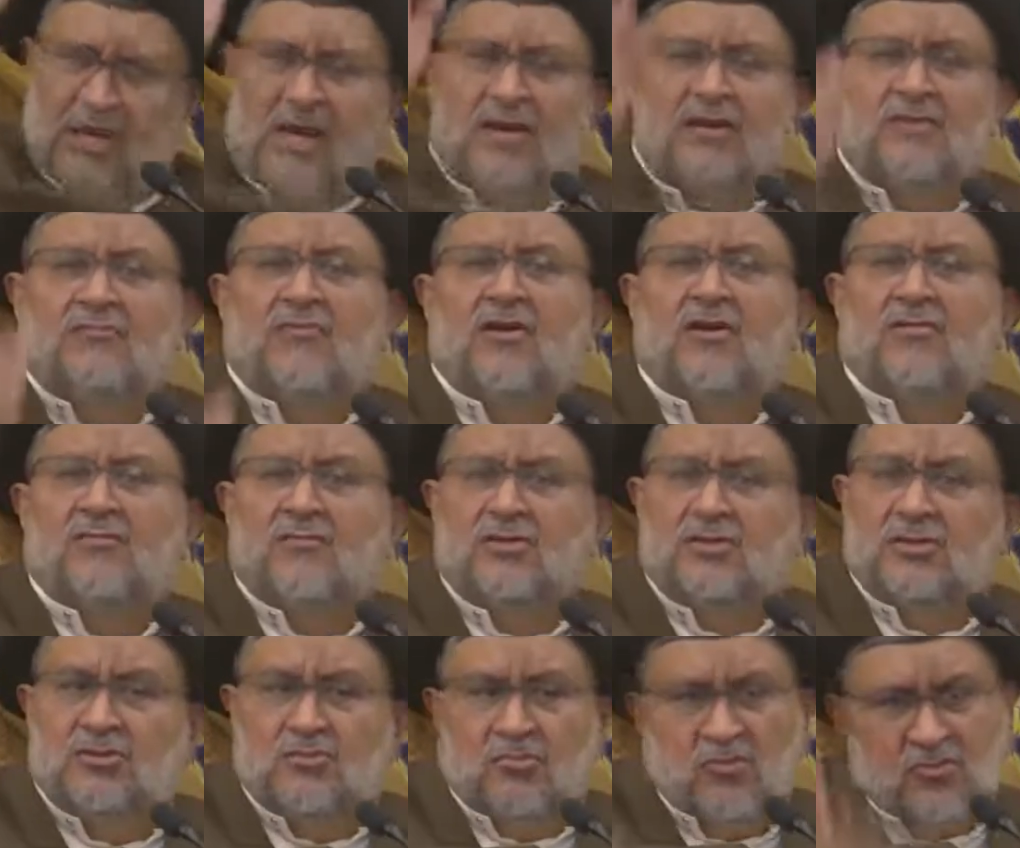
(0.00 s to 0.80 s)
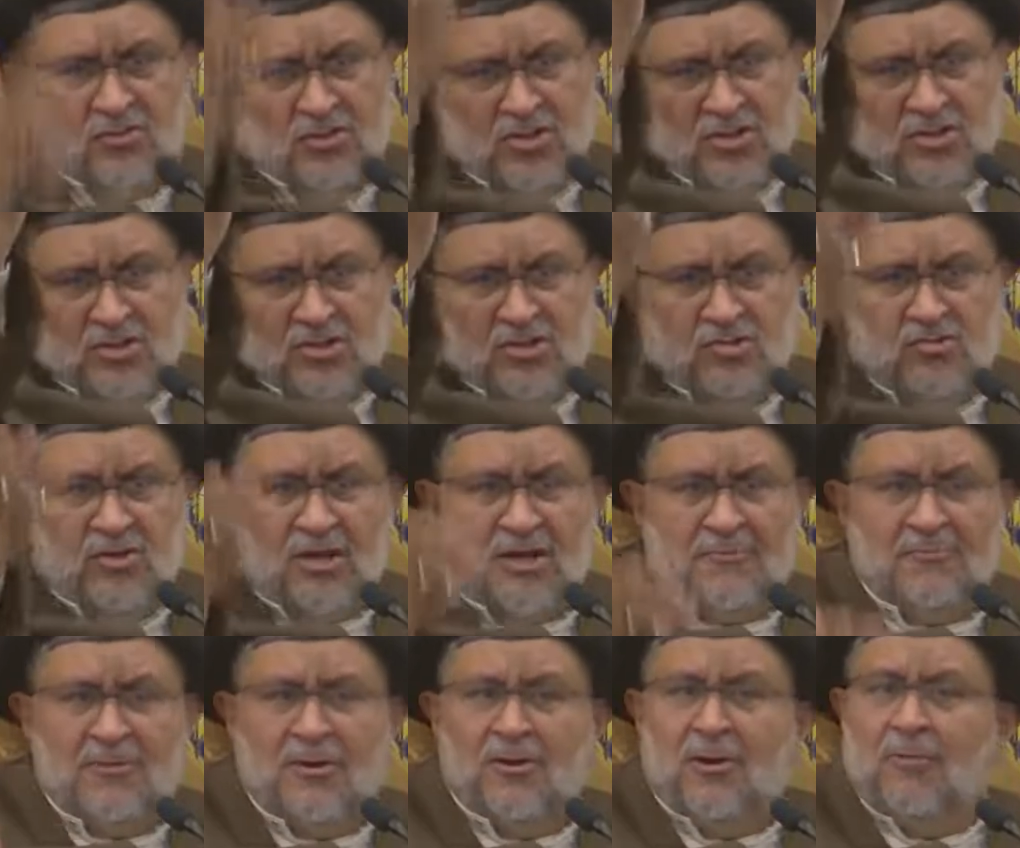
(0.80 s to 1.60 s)
work with you. You are a
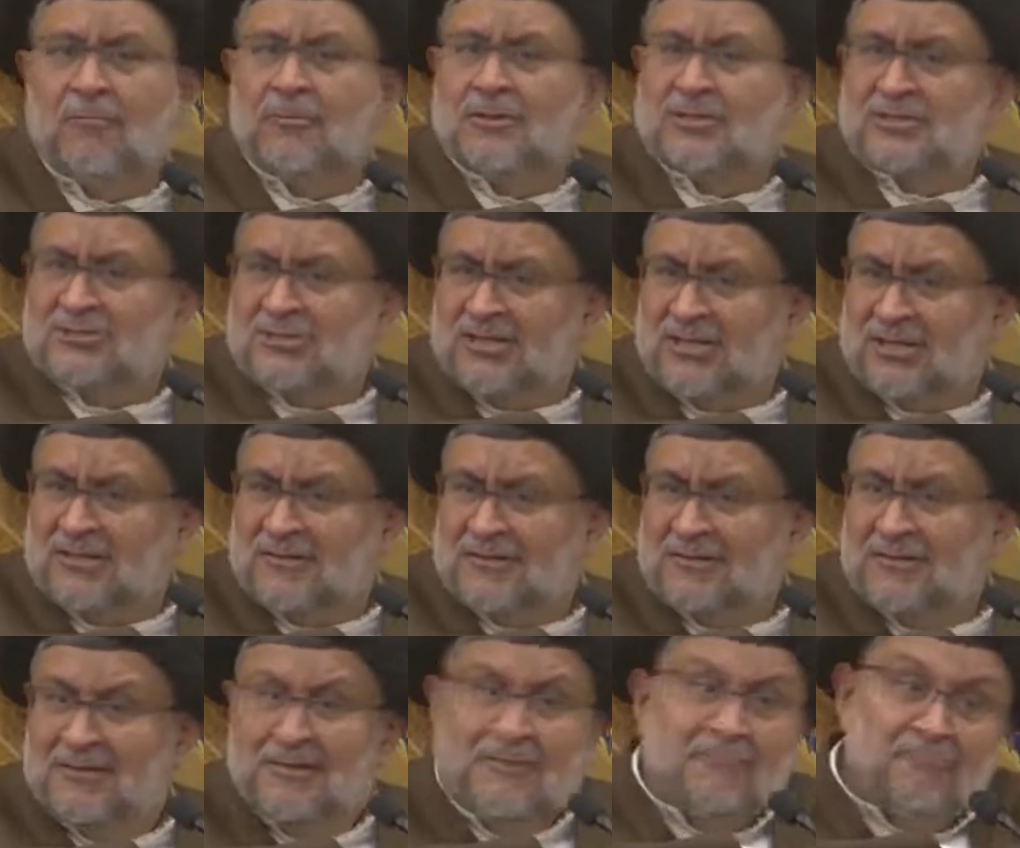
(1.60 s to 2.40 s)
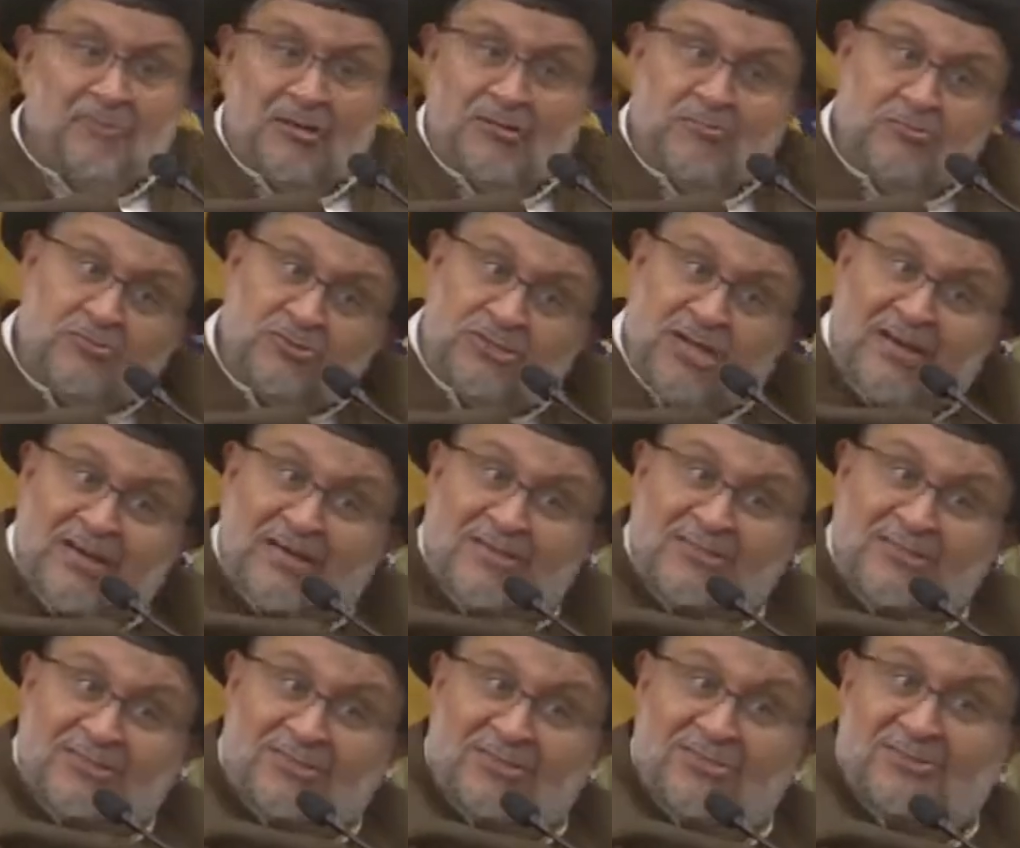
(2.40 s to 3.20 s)
big oppressor. But Musa
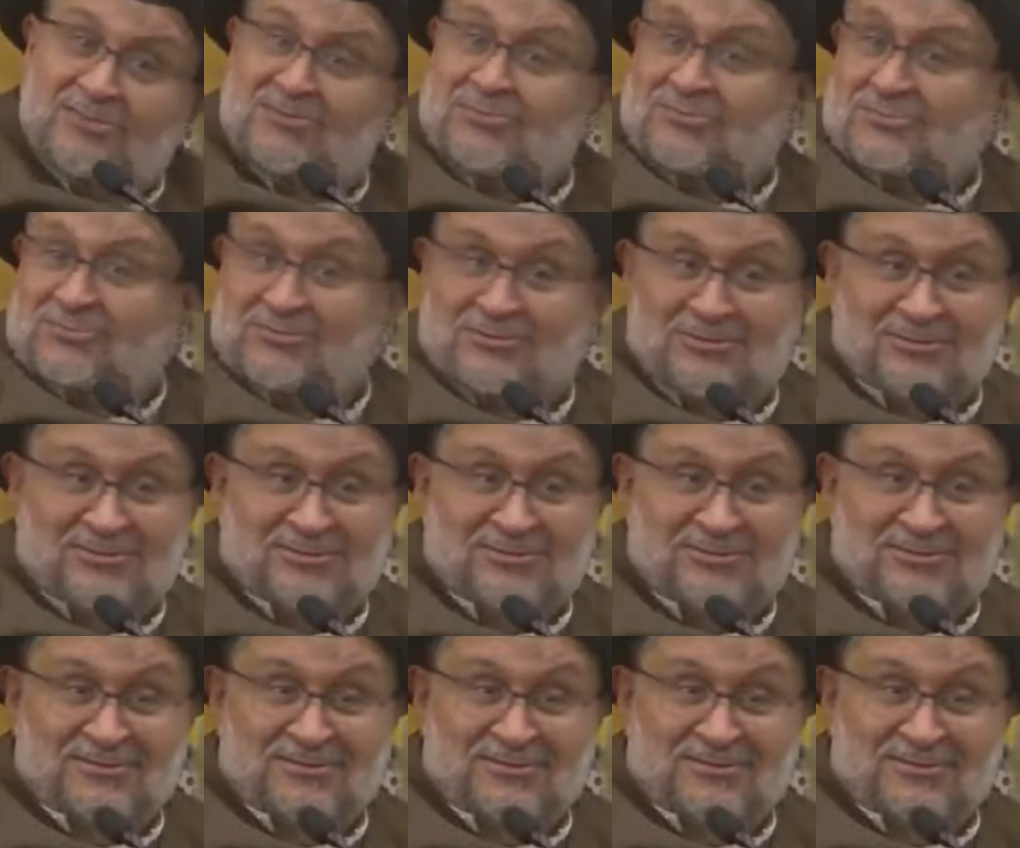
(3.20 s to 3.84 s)
continued.